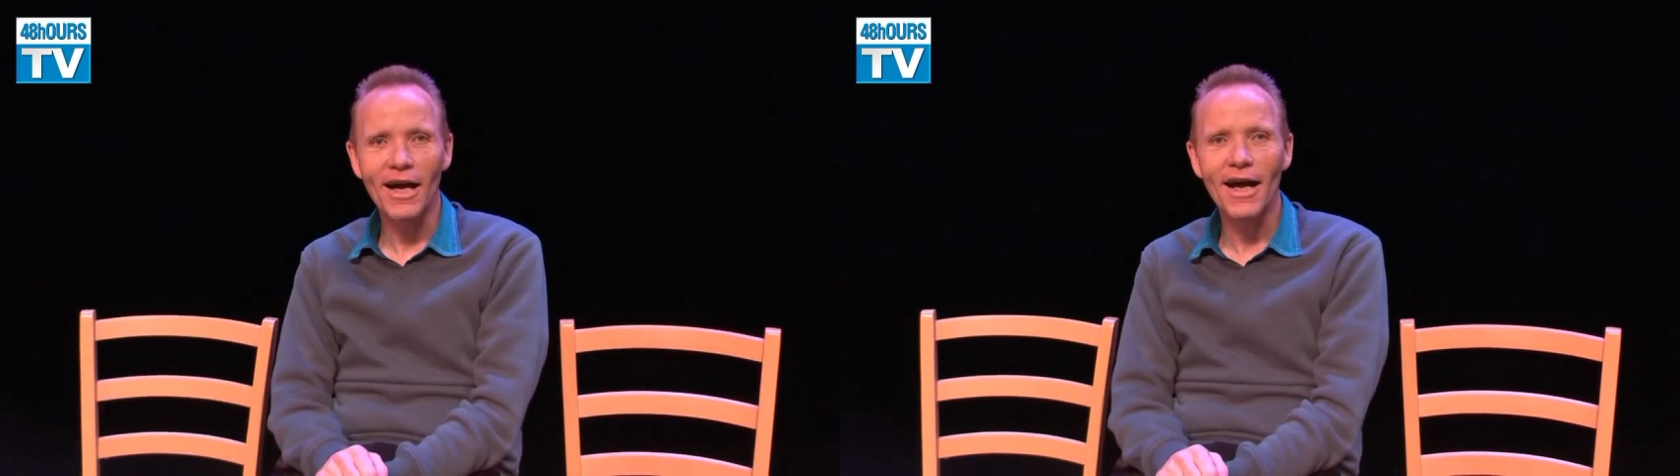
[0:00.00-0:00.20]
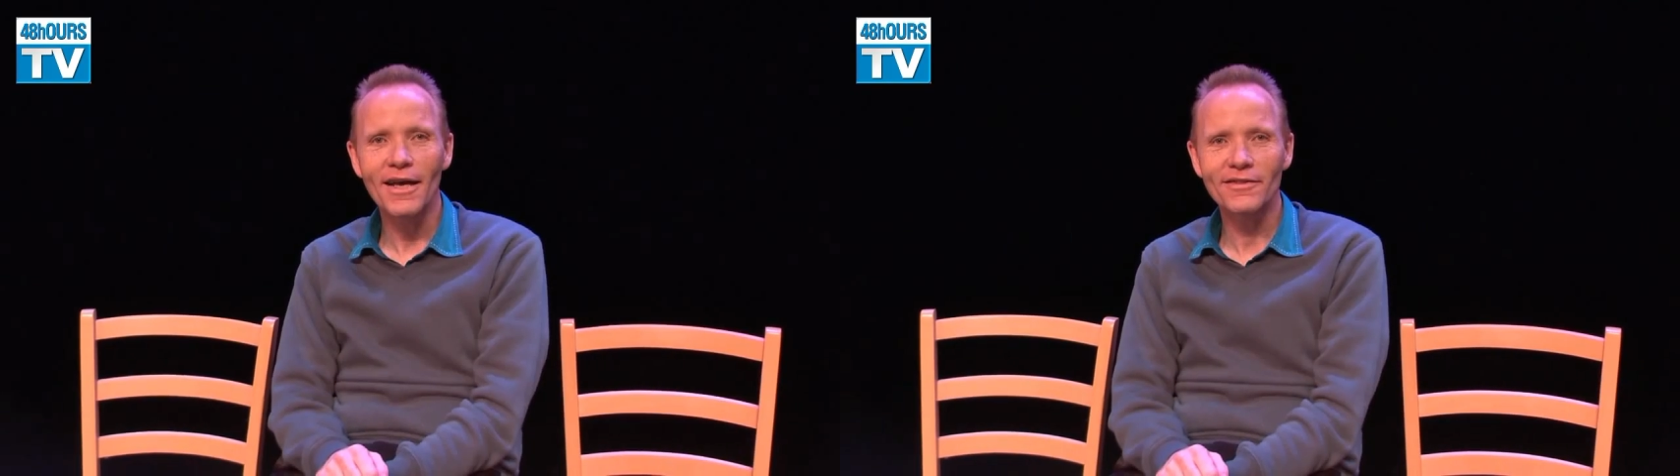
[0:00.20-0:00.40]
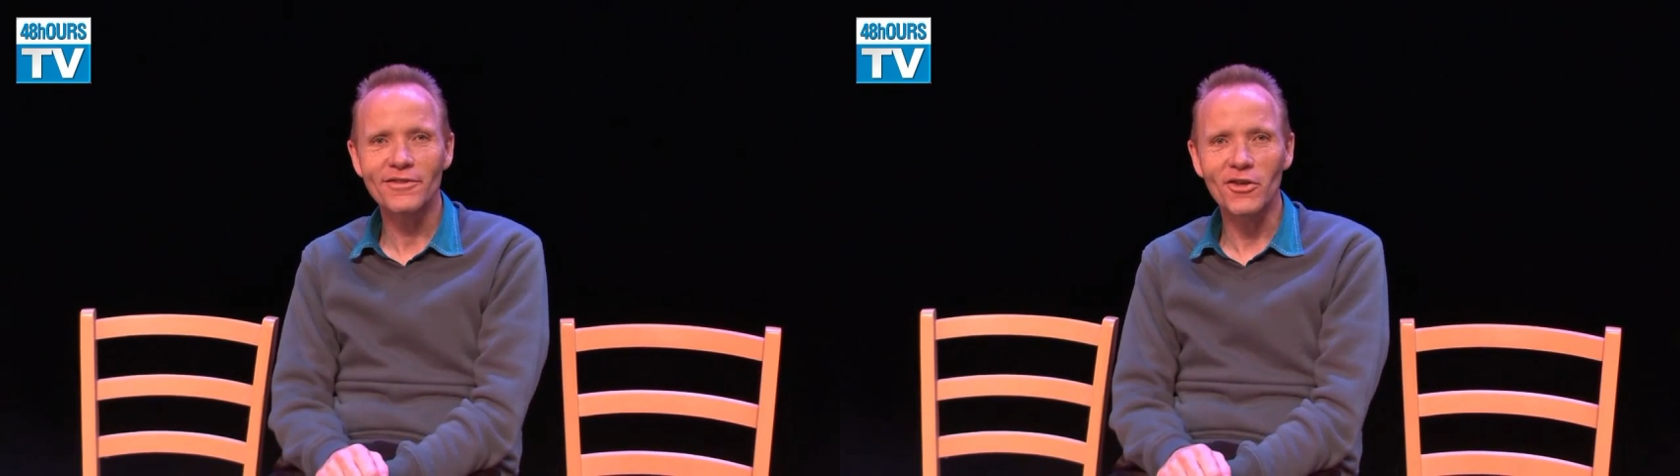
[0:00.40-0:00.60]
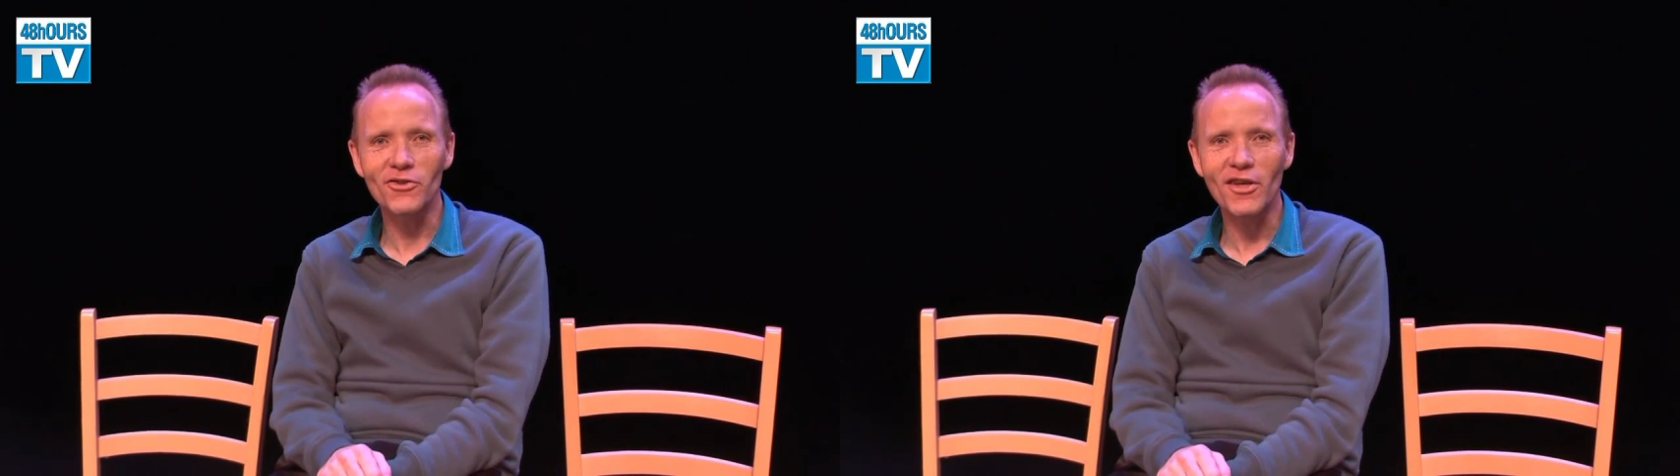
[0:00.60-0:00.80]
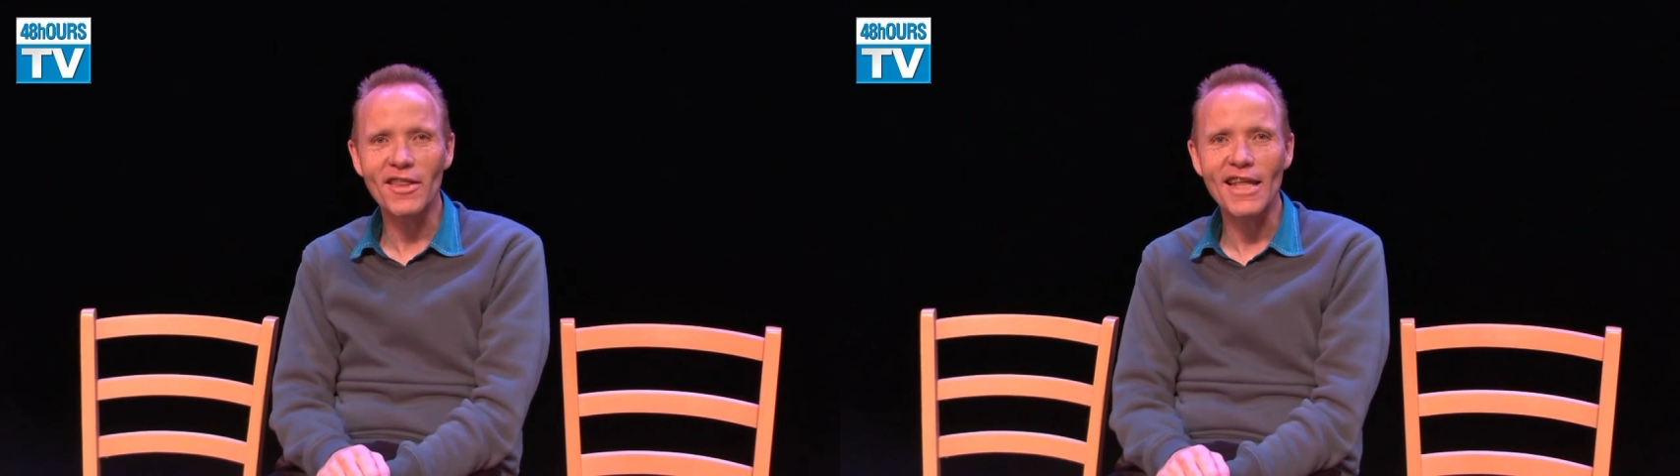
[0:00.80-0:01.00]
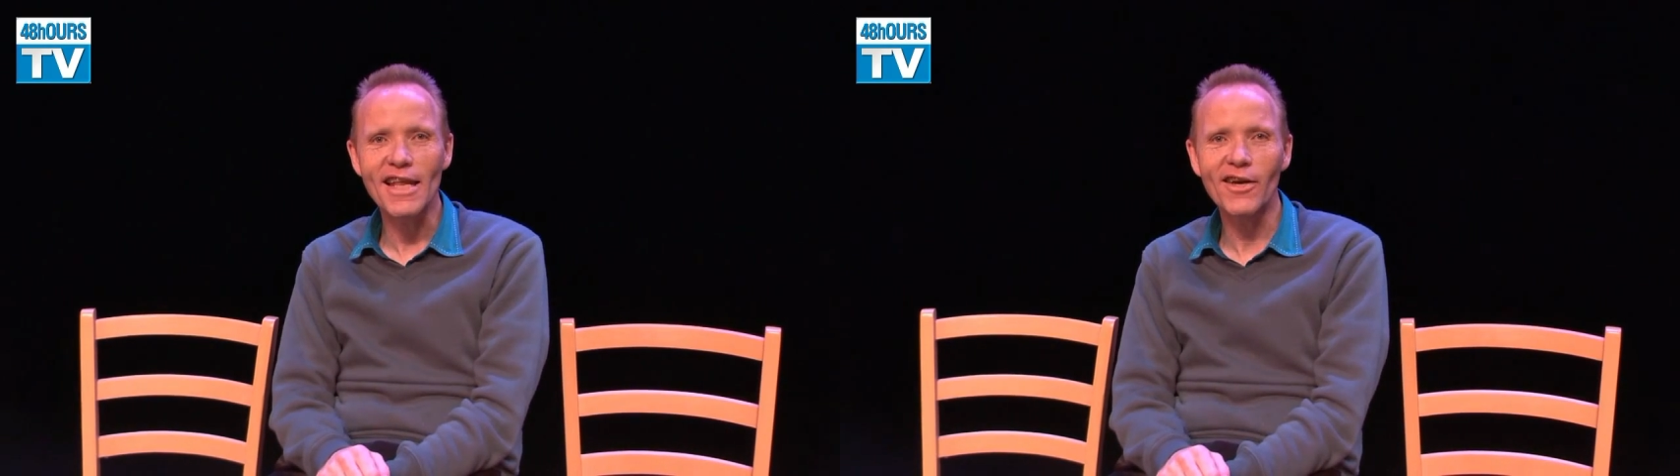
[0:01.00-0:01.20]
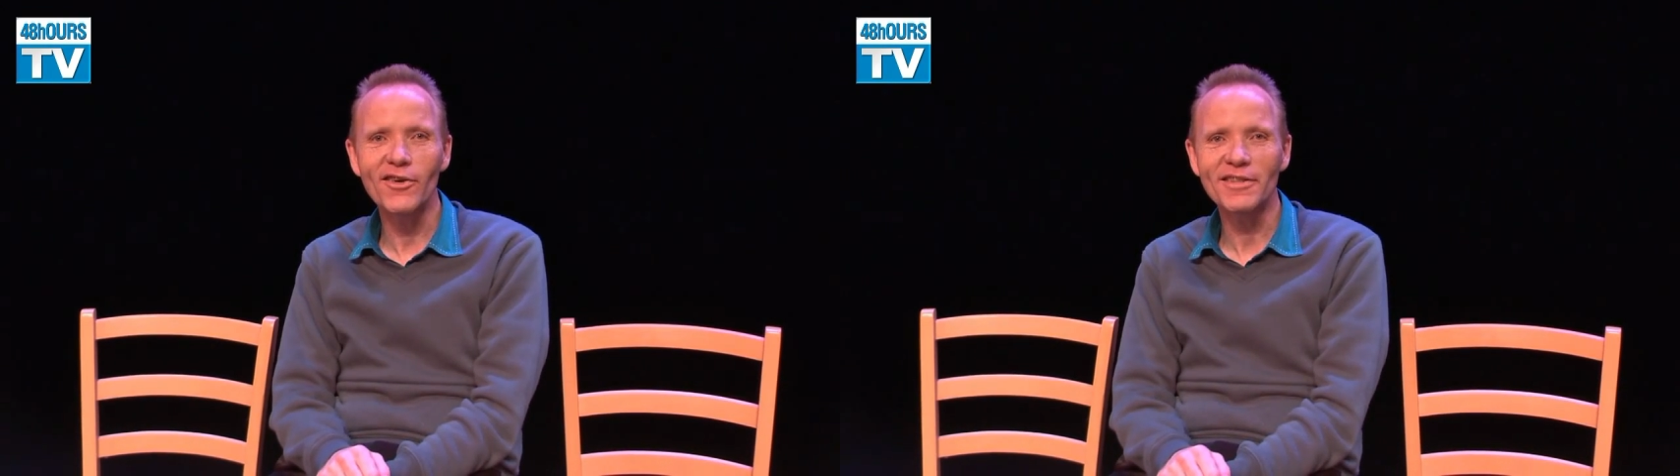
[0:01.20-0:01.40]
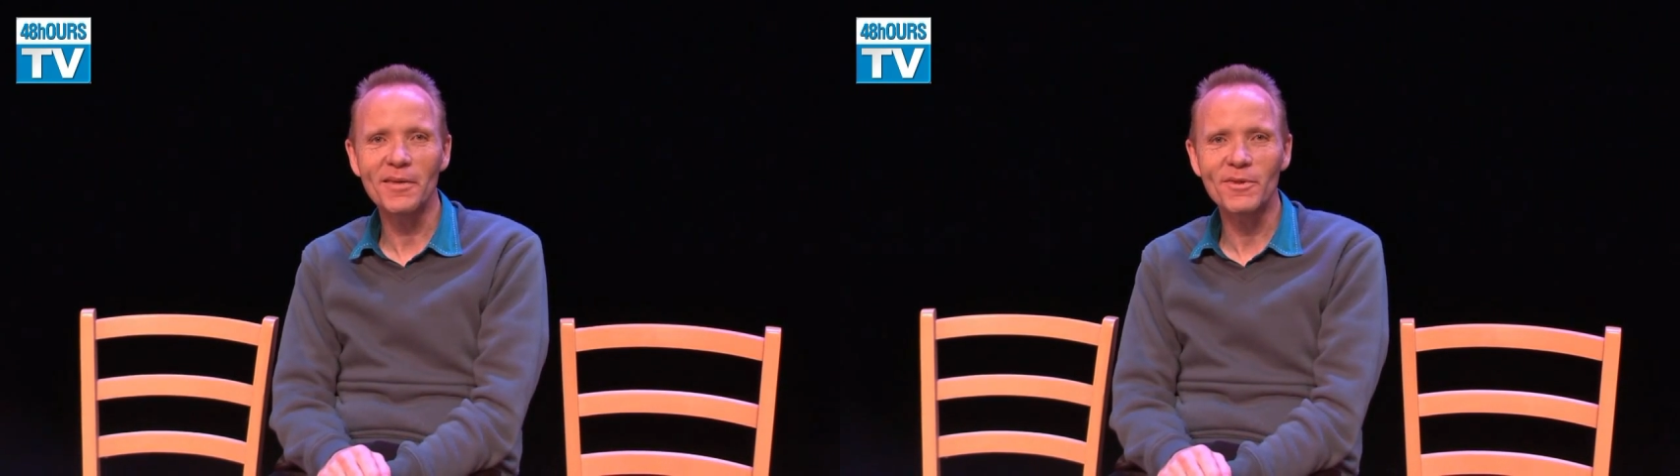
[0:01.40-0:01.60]
Hi, this is Andre the
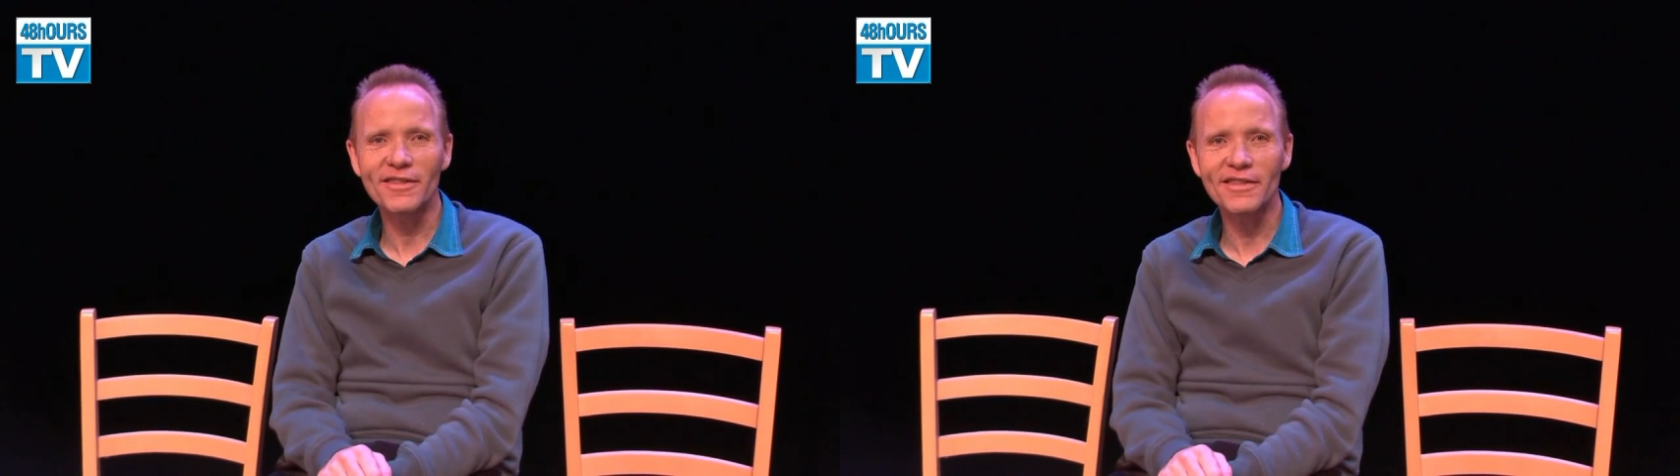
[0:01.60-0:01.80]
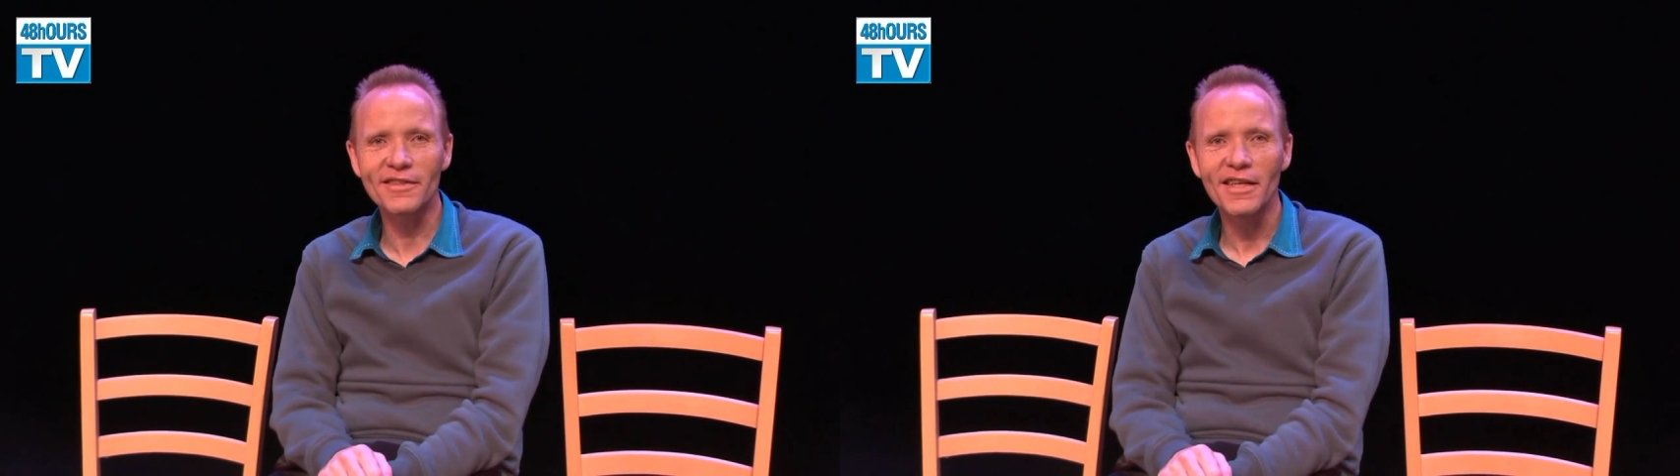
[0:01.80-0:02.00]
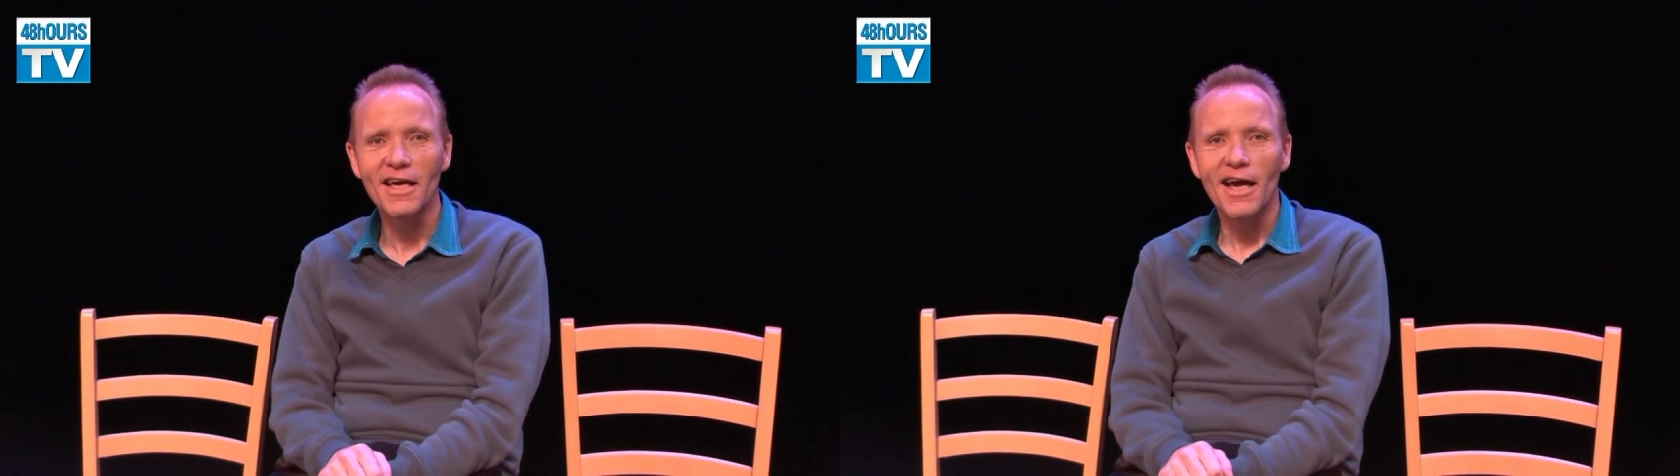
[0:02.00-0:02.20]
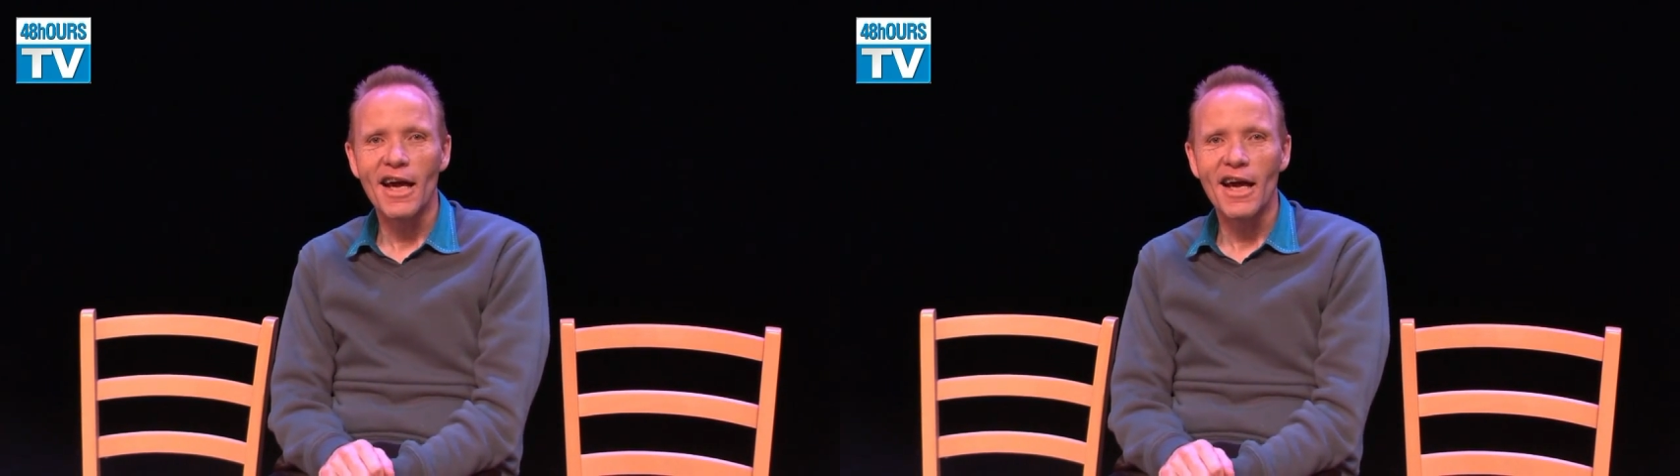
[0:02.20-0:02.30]
Hilarious Hypnotist,